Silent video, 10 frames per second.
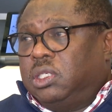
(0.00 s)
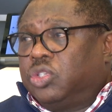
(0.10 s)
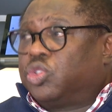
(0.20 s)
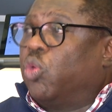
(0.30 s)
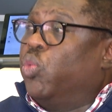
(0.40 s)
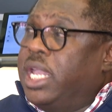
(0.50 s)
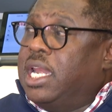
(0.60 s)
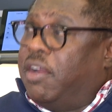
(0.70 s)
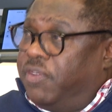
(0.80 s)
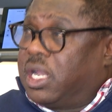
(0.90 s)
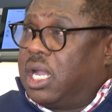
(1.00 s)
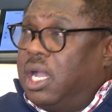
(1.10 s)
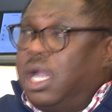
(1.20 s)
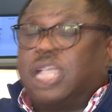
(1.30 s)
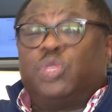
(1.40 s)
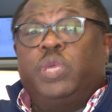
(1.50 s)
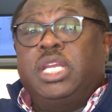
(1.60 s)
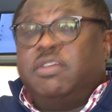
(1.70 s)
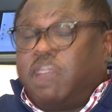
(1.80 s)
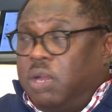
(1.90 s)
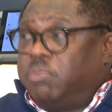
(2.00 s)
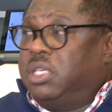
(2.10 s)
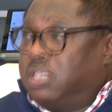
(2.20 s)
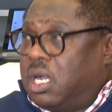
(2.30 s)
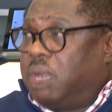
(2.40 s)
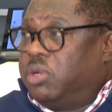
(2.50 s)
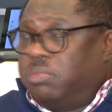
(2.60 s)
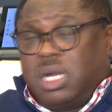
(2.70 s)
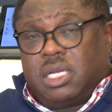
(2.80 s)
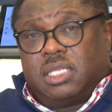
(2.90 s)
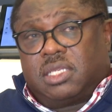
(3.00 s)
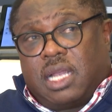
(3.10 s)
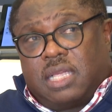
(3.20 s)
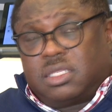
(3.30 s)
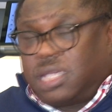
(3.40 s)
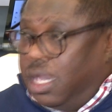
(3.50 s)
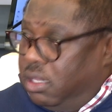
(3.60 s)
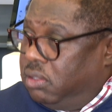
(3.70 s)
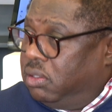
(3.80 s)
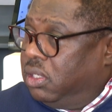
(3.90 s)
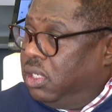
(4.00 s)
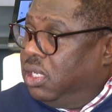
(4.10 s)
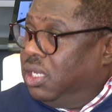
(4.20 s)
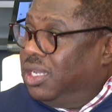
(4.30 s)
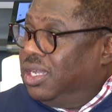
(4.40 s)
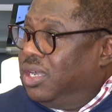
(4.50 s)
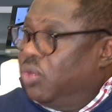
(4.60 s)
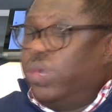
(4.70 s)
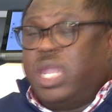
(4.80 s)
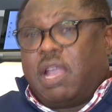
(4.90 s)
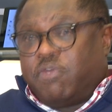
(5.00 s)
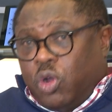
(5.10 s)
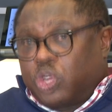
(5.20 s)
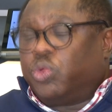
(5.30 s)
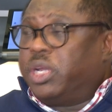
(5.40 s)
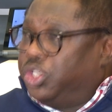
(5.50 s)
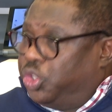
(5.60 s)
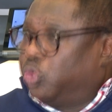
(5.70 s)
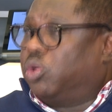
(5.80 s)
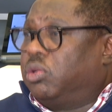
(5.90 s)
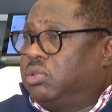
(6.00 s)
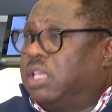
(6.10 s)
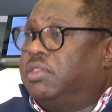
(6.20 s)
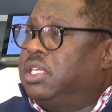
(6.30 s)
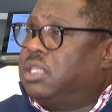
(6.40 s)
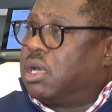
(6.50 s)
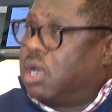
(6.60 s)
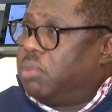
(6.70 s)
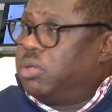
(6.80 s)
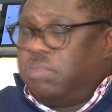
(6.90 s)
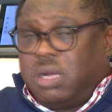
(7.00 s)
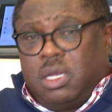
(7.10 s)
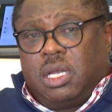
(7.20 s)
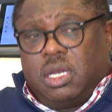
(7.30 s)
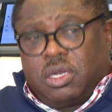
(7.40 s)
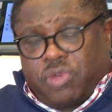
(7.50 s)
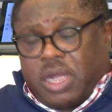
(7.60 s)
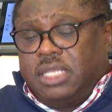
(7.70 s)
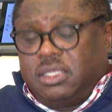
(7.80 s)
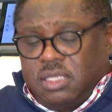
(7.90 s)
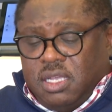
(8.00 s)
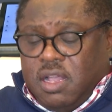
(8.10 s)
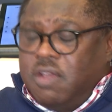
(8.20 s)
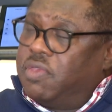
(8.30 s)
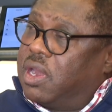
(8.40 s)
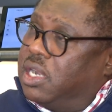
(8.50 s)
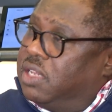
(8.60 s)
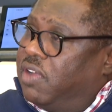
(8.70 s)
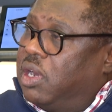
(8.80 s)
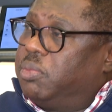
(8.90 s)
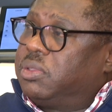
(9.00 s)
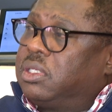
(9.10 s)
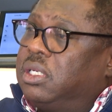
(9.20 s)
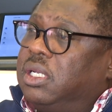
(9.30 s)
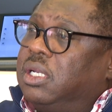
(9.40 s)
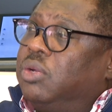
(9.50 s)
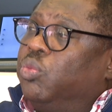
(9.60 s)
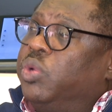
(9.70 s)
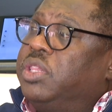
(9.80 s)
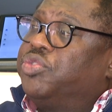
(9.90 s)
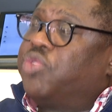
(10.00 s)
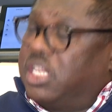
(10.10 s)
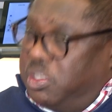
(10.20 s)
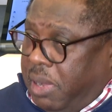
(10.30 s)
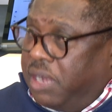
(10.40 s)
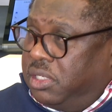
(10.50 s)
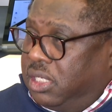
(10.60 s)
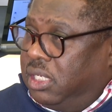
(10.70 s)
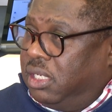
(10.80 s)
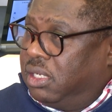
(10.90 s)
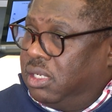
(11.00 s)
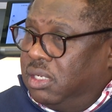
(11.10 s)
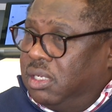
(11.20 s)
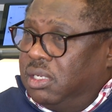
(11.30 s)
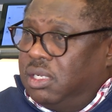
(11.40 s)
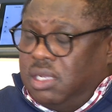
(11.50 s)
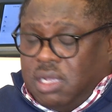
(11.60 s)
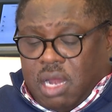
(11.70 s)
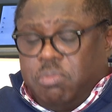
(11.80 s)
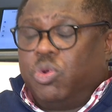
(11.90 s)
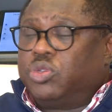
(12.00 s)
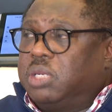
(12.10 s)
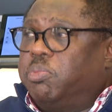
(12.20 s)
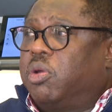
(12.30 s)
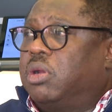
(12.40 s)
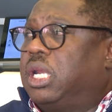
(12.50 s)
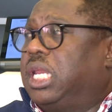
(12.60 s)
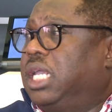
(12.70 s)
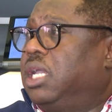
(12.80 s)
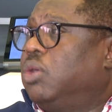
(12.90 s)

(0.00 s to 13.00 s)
So we in Africa, as we develop these carbon markets at scale, we have got to ensure that these are carbon uh, credits that are developed with transparency, and most importantly,